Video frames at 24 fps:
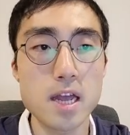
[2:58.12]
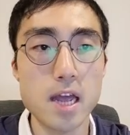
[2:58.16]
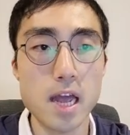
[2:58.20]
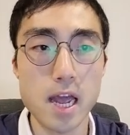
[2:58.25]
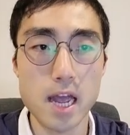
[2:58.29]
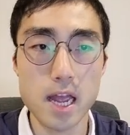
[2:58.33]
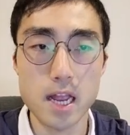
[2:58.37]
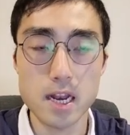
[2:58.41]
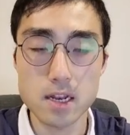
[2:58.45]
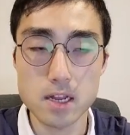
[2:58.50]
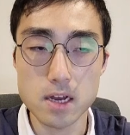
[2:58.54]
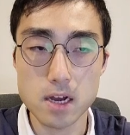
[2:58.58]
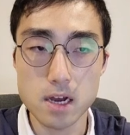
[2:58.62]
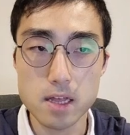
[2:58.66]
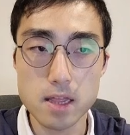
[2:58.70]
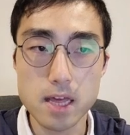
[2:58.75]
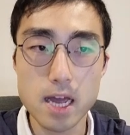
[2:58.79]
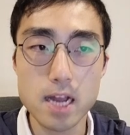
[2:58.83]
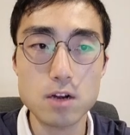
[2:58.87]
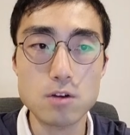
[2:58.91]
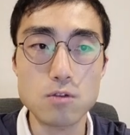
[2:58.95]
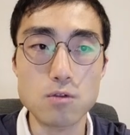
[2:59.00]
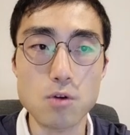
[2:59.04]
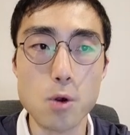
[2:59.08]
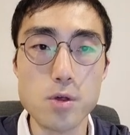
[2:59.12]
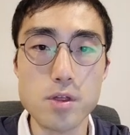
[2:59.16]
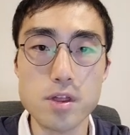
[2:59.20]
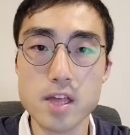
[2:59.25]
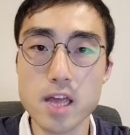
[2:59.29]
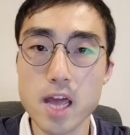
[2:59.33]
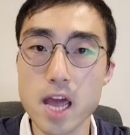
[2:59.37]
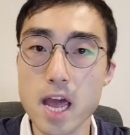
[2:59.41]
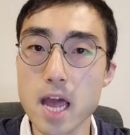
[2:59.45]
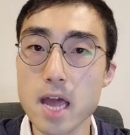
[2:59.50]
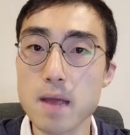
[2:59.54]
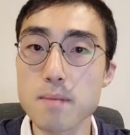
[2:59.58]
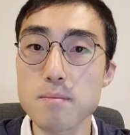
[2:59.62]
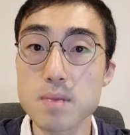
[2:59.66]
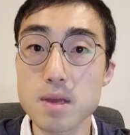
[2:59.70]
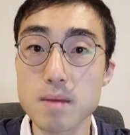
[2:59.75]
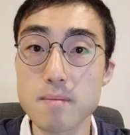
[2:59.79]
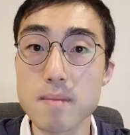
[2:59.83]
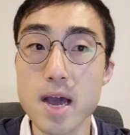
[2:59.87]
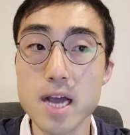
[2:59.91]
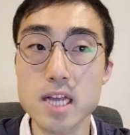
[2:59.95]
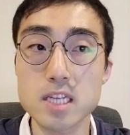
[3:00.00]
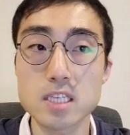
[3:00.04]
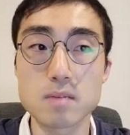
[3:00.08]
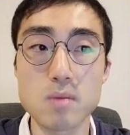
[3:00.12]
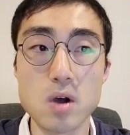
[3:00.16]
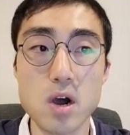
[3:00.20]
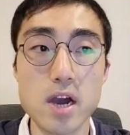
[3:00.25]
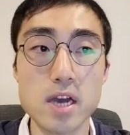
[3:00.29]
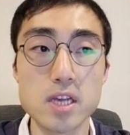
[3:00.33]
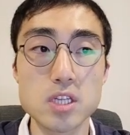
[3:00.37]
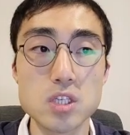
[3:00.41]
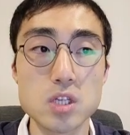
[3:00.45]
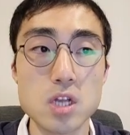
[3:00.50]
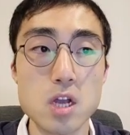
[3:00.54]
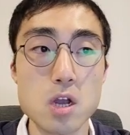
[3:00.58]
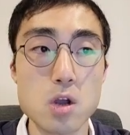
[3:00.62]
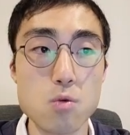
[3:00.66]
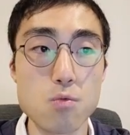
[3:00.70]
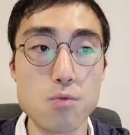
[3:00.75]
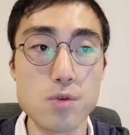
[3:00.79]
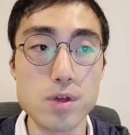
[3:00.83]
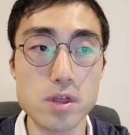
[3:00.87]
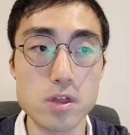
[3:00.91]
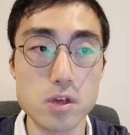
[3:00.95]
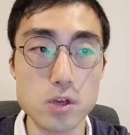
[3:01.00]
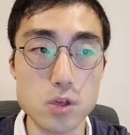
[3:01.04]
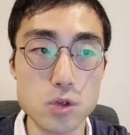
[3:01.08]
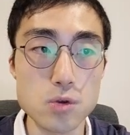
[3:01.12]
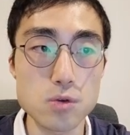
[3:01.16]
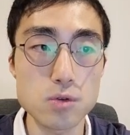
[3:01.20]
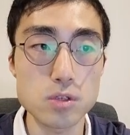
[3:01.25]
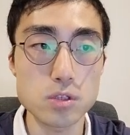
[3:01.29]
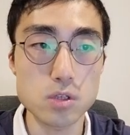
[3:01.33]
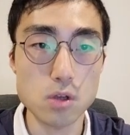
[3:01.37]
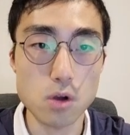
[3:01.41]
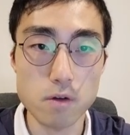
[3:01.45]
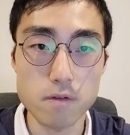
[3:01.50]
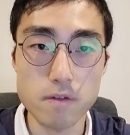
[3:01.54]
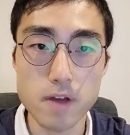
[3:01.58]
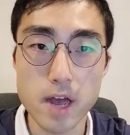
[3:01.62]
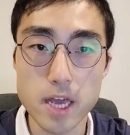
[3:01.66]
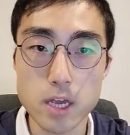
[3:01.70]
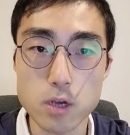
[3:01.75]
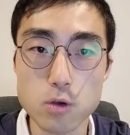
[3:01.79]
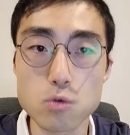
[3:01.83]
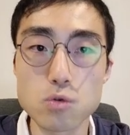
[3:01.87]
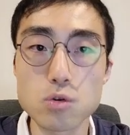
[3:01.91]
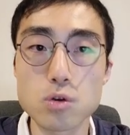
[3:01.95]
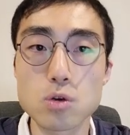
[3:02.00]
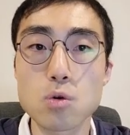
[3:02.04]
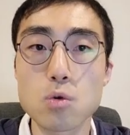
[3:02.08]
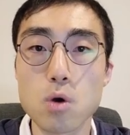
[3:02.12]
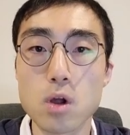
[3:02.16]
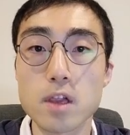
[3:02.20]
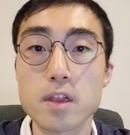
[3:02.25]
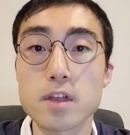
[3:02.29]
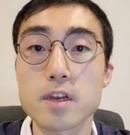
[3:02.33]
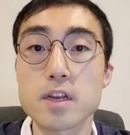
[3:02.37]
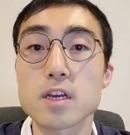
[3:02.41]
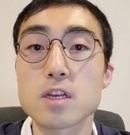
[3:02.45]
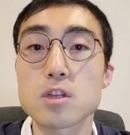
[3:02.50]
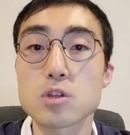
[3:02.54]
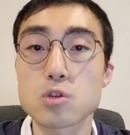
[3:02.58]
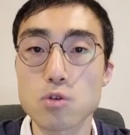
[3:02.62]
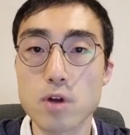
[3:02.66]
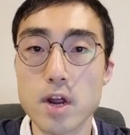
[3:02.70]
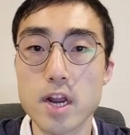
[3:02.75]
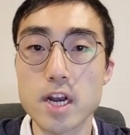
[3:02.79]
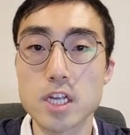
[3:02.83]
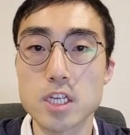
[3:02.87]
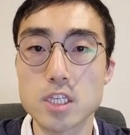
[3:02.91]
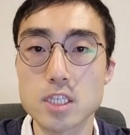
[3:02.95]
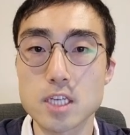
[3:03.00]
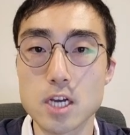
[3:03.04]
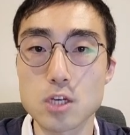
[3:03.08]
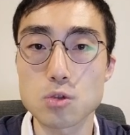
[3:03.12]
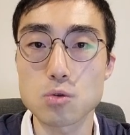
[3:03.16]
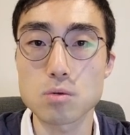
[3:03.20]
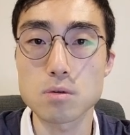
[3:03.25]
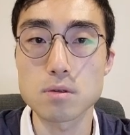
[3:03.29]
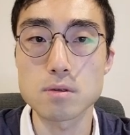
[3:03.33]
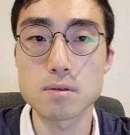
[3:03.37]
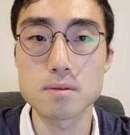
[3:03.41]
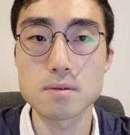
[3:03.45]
and that growth can be maximized with the use of a good quality training schedule.